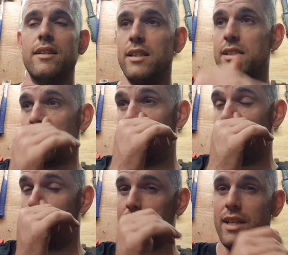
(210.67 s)
That's
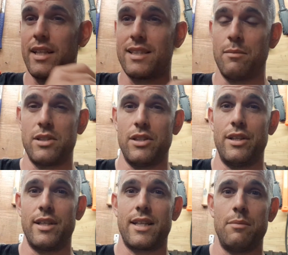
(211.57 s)
everything someone's
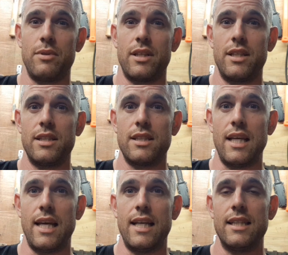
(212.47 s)
learned in a couple of years,
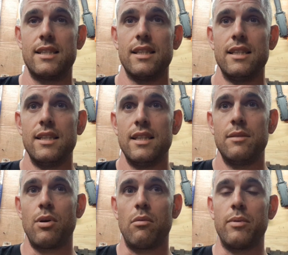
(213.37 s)
and
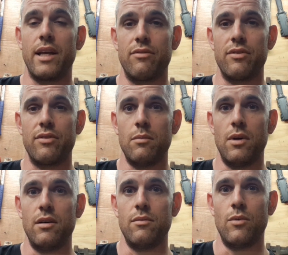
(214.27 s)
probably everything you
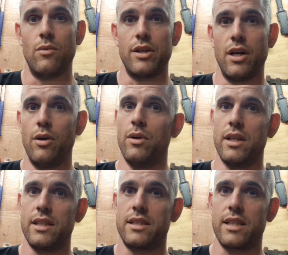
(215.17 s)
might want to know at
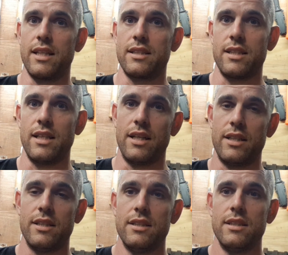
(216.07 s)
least to get started.